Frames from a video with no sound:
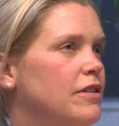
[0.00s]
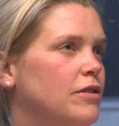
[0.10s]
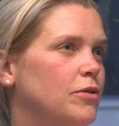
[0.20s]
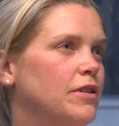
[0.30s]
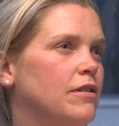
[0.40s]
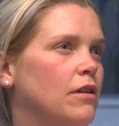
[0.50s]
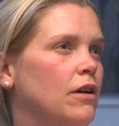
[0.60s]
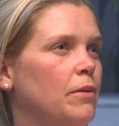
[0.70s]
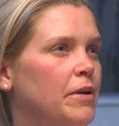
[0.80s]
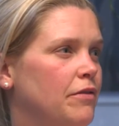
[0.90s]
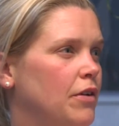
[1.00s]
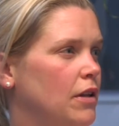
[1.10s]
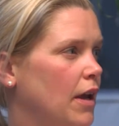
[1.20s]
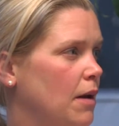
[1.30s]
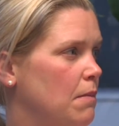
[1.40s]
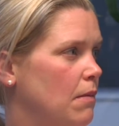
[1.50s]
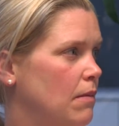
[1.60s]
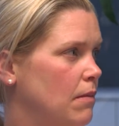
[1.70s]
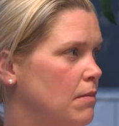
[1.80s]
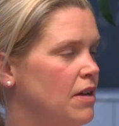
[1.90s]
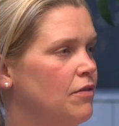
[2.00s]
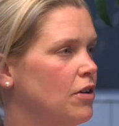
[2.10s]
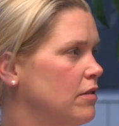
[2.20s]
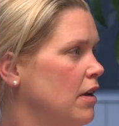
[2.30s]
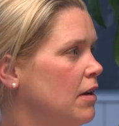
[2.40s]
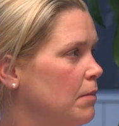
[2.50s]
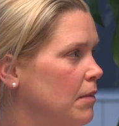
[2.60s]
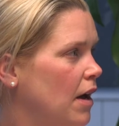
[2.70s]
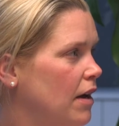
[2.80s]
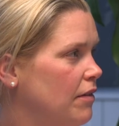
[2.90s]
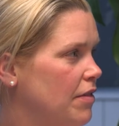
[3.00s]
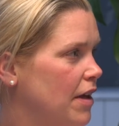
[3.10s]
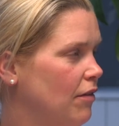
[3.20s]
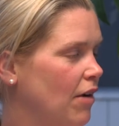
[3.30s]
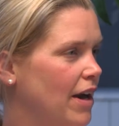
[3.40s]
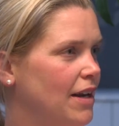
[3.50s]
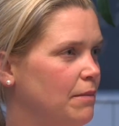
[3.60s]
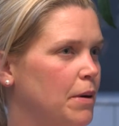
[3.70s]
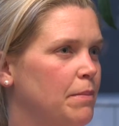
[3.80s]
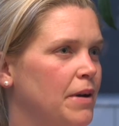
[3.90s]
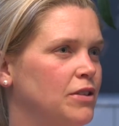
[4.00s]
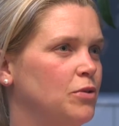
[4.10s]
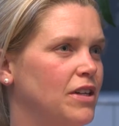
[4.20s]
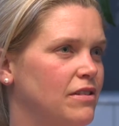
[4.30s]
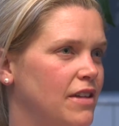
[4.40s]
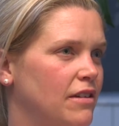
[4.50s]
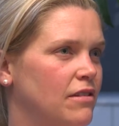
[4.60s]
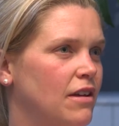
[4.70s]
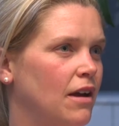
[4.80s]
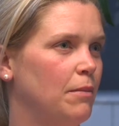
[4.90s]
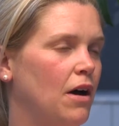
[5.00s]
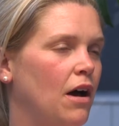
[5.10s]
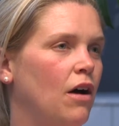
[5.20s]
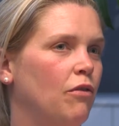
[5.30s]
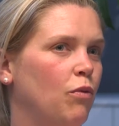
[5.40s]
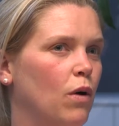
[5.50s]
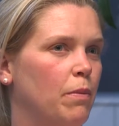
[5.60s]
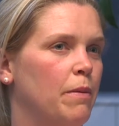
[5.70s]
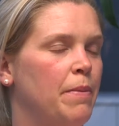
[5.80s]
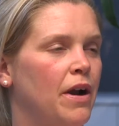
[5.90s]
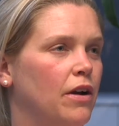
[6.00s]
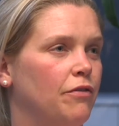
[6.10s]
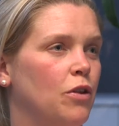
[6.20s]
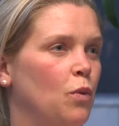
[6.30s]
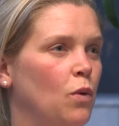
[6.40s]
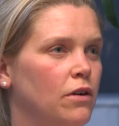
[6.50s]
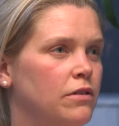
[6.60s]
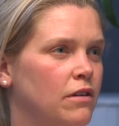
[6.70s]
into, it's a little bit of a like me versus him kind of thing, right? It perpetuates that stigma of we're preparing for the worst